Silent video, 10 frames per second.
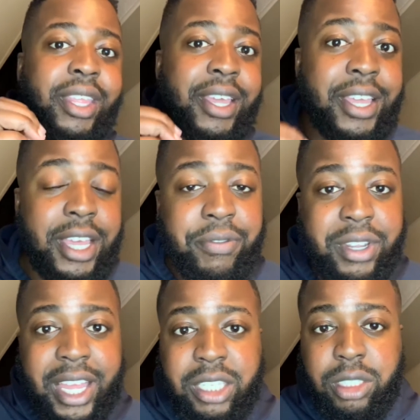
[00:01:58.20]
If it
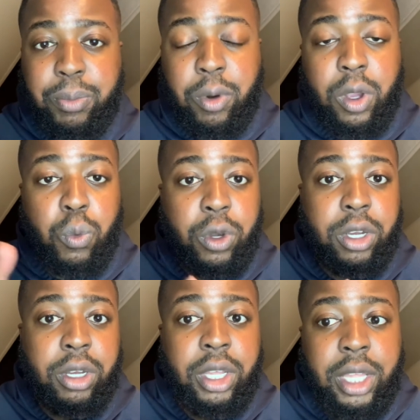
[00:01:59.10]
gets to the point where
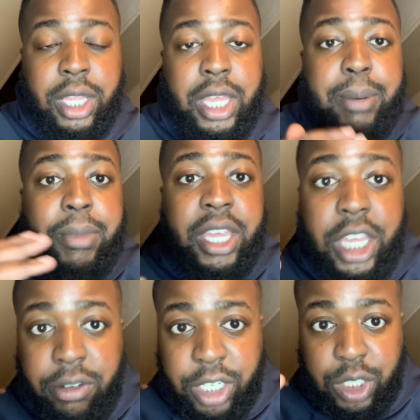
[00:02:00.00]
it may
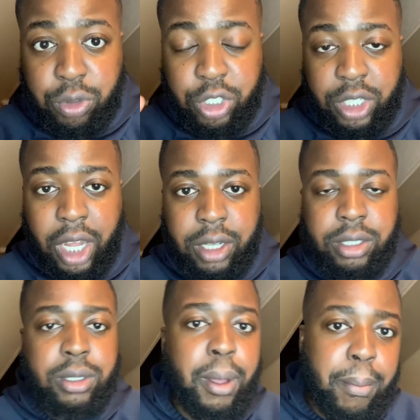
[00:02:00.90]
increase two hundred dollars,
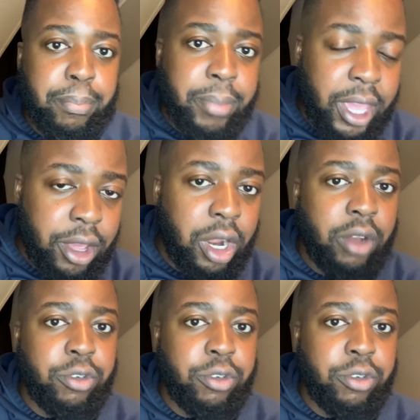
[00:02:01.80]
pay it off or